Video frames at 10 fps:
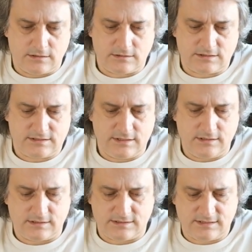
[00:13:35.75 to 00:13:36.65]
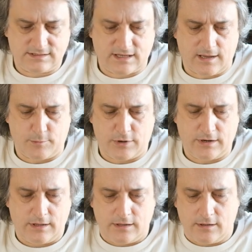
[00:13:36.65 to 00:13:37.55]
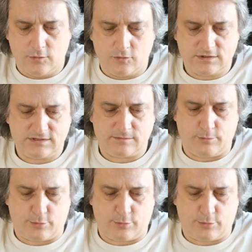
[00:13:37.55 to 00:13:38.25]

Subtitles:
still this camera looks